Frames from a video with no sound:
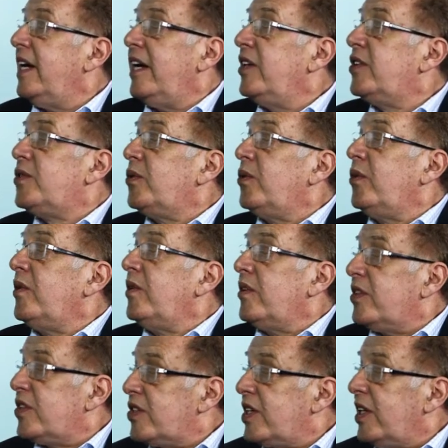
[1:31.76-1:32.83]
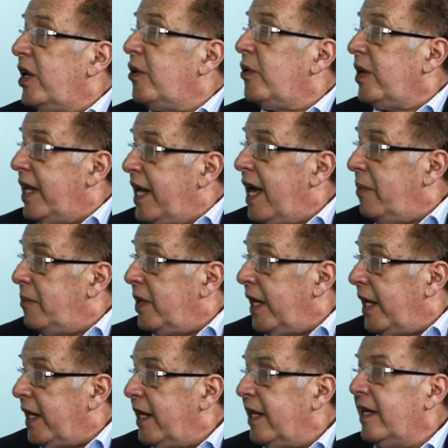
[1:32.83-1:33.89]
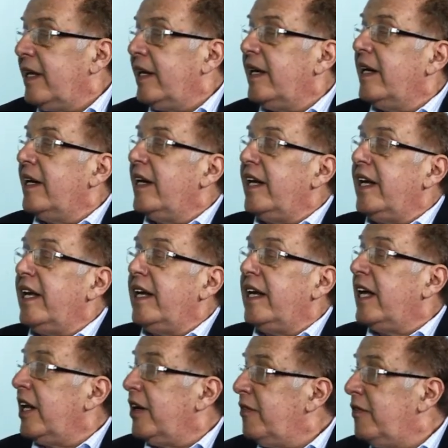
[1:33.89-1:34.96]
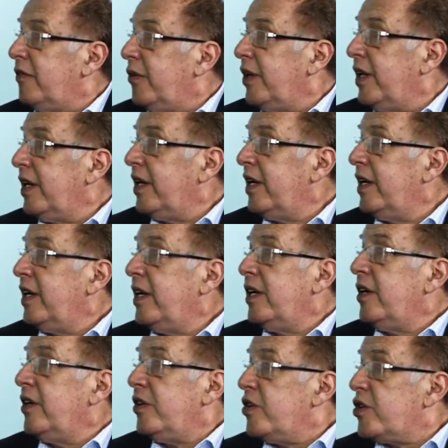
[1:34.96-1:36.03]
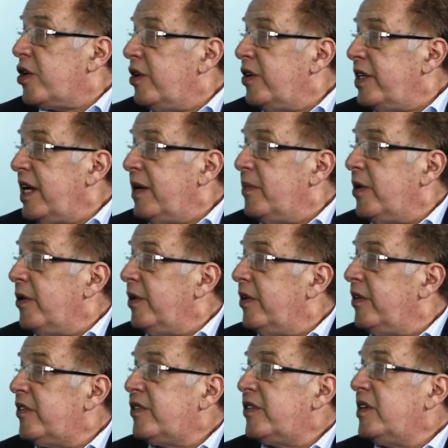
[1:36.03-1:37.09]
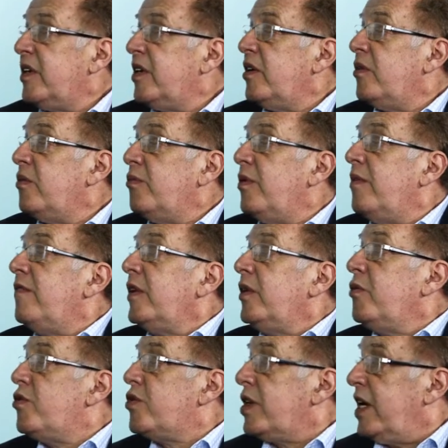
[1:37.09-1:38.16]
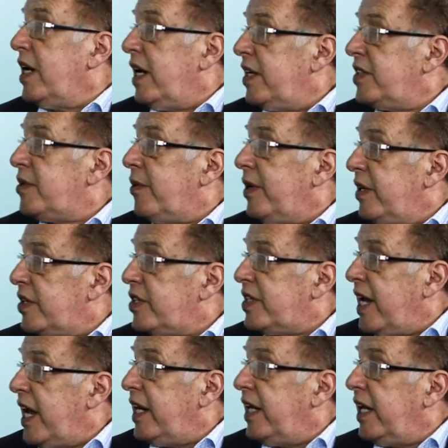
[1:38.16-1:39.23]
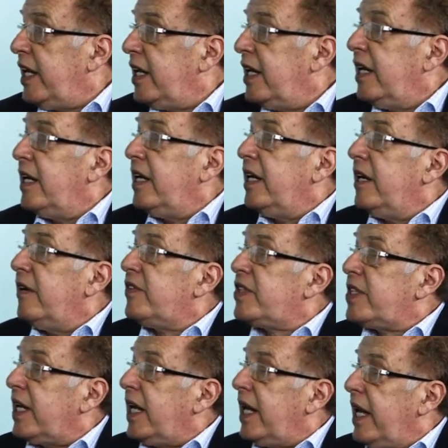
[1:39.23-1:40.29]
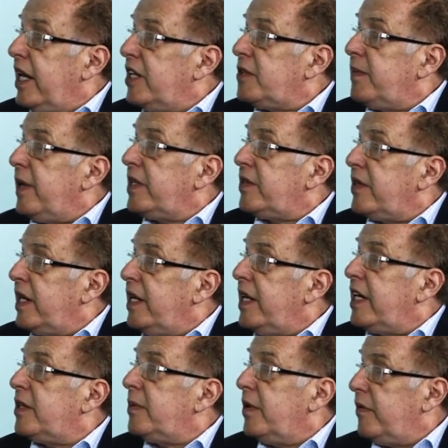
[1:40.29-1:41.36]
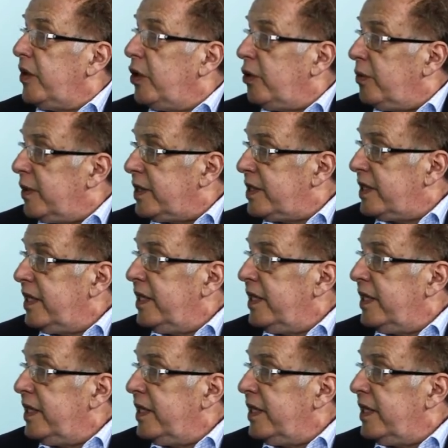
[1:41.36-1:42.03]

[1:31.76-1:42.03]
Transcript: It's all slowly happening uh, in California Joe Demer has revolutionized our understanding of subtle aspects of the anatomy of the orbit.